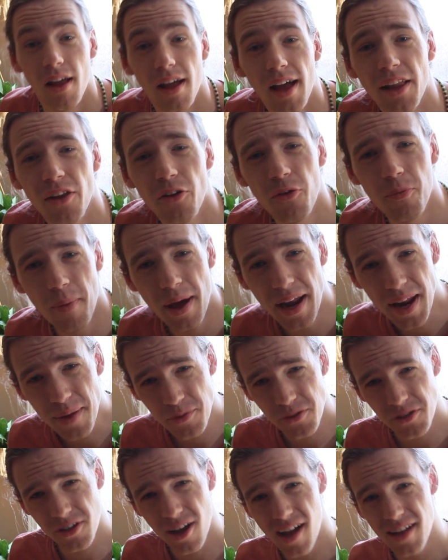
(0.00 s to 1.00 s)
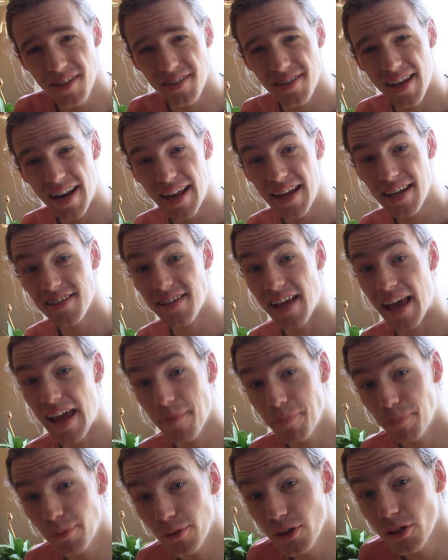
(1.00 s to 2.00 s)
Hello, my name is Scott and today is
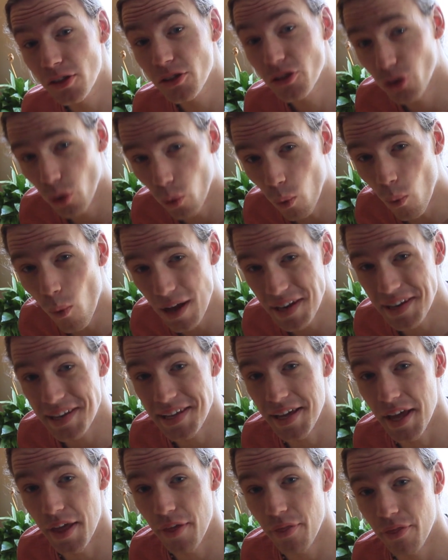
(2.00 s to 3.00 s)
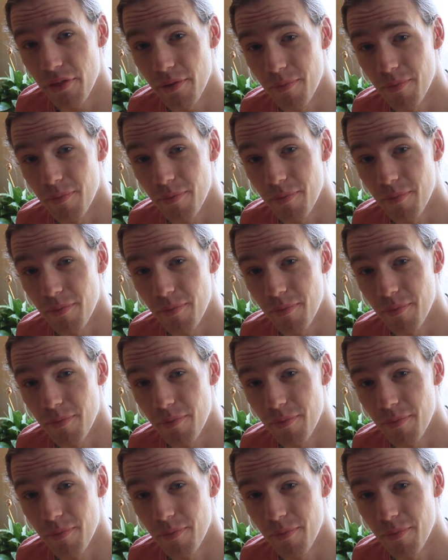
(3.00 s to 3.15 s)
April 20th,